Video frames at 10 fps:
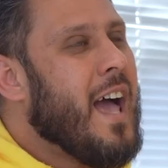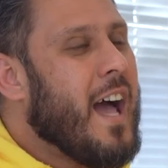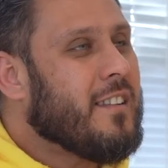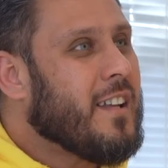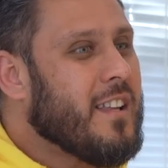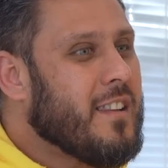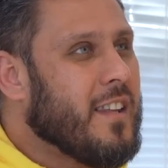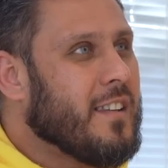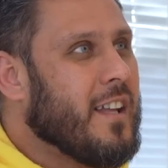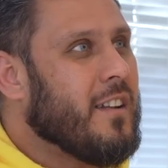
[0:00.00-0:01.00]
And second
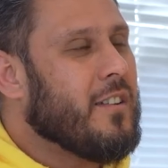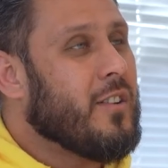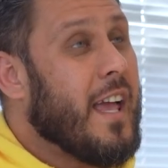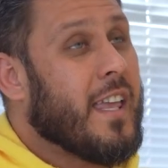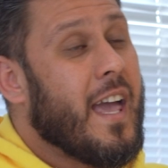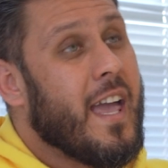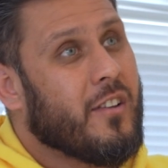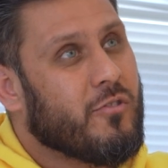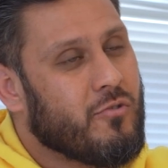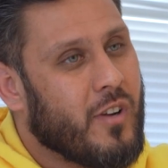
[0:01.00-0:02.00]
thing then, to get
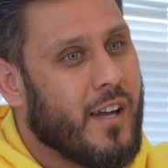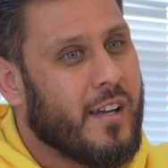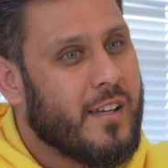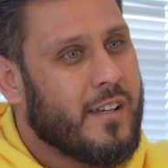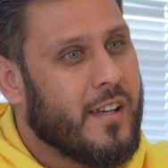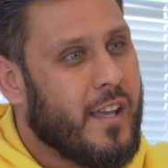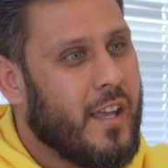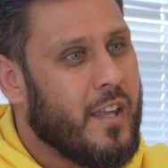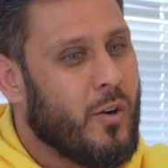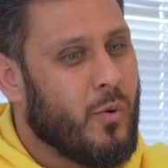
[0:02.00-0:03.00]
extra
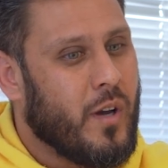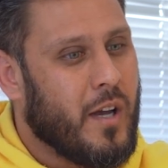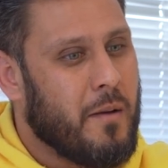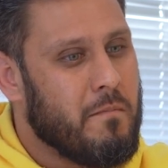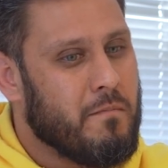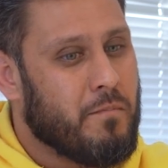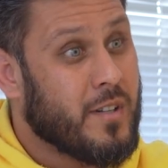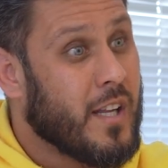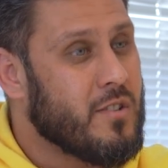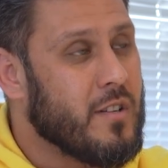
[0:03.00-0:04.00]

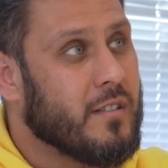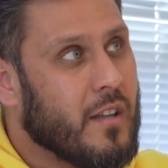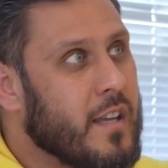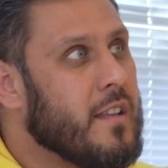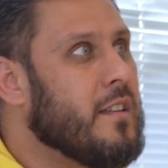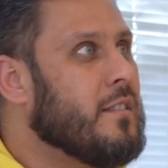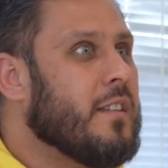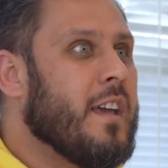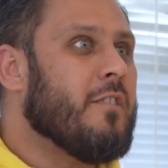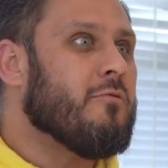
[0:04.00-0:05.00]
protection is
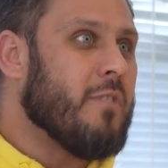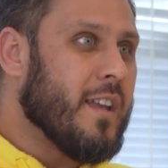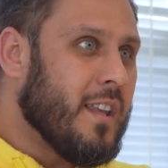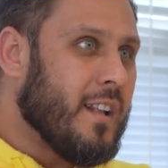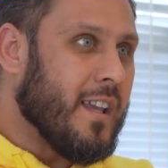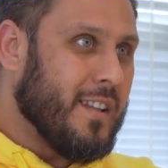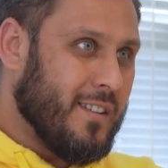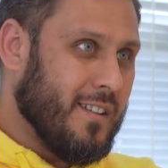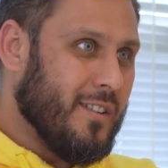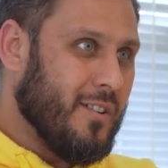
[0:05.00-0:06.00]
it
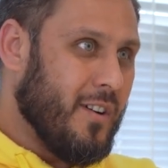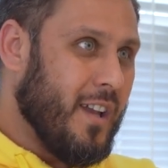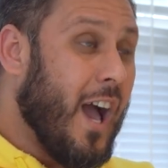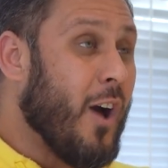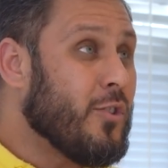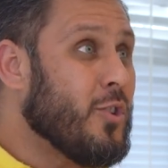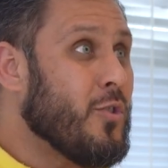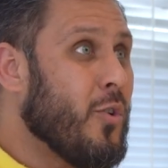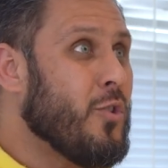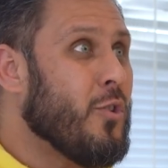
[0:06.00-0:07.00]
regulated? Right? How do you
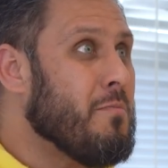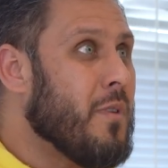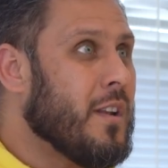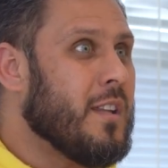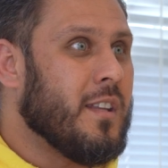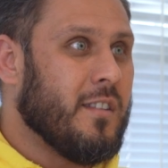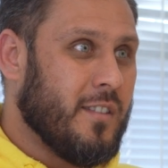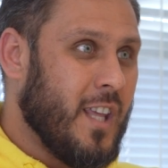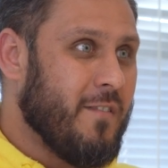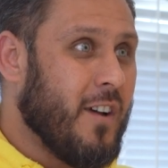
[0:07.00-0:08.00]
know your money is
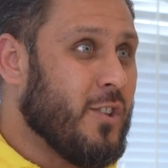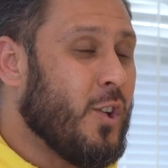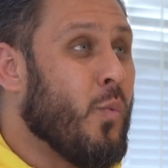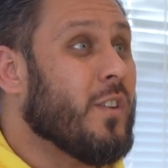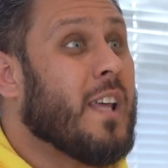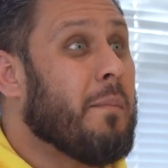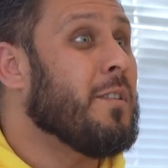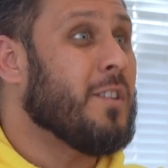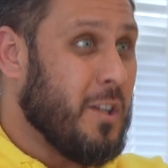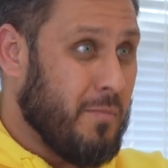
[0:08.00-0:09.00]
safe? How do you know what's
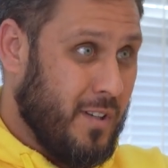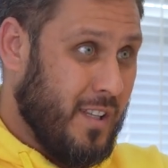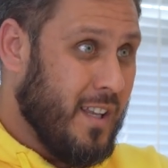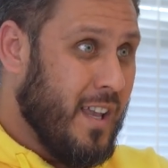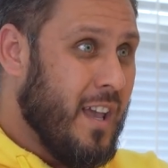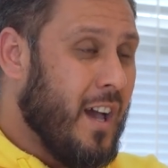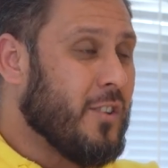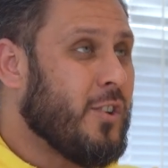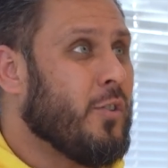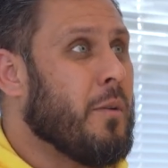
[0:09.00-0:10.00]
happening to your money? How
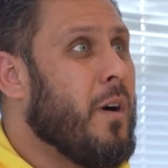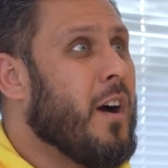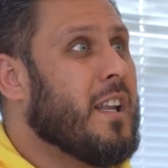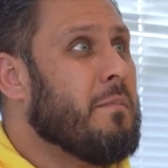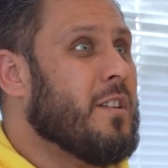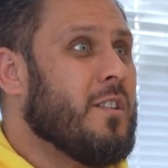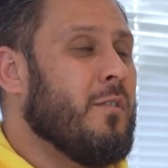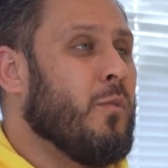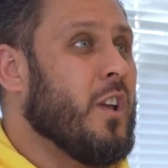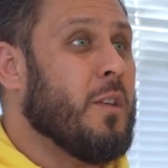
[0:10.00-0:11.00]
do you know the marketing
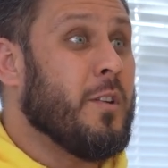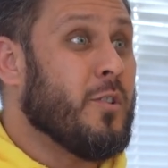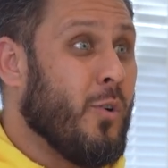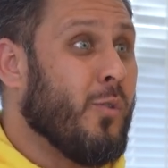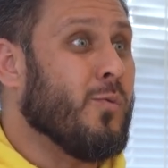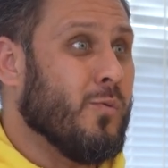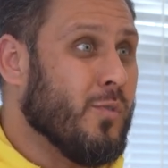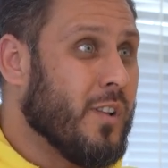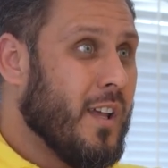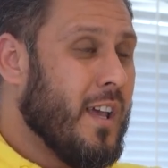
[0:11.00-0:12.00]
material, what you've been told,